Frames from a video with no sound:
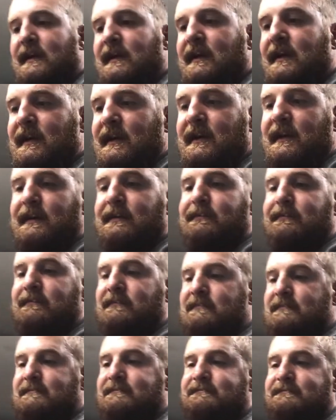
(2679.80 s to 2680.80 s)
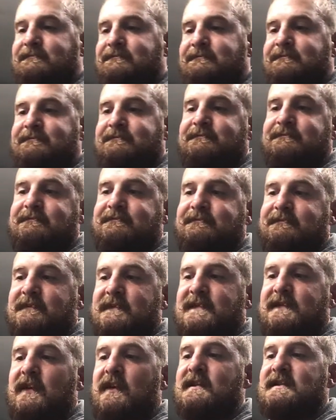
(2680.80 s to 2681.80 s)
as
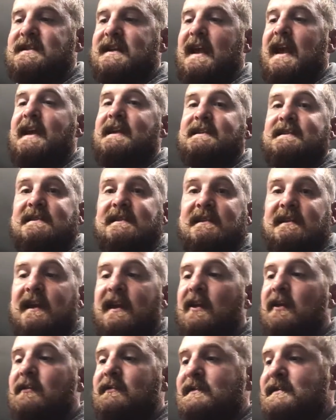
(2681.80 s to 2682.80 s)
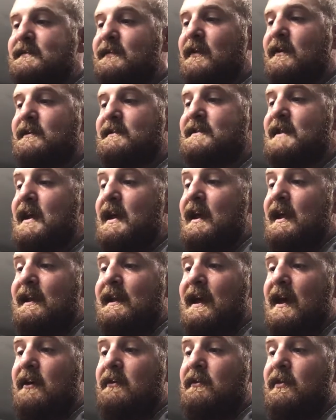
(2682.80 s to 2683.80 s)
far as case, as far as
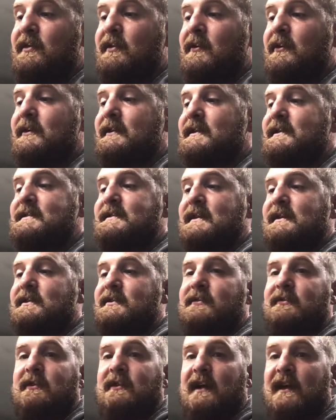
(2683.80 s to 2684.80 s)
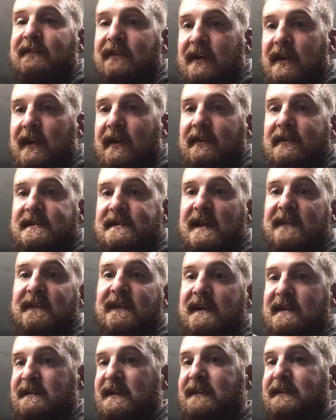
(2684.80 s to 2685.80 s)
now throwing this into a lever gun or something,
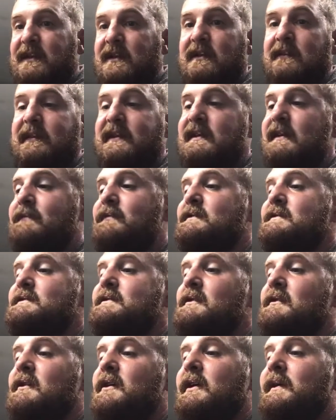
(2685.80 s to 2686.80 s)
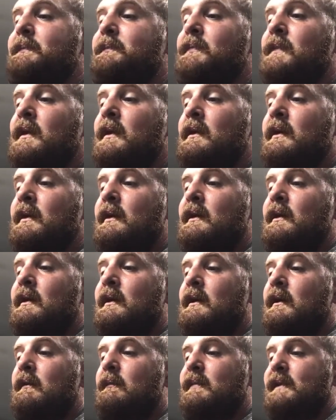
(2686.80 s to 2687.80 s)
that might be a little bit different story.
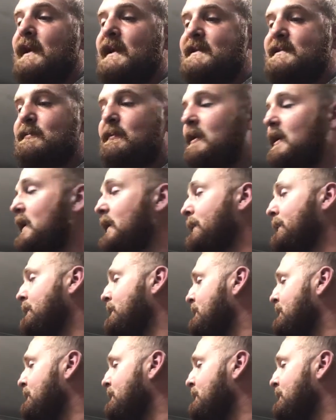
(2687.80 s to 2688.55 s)
But that's why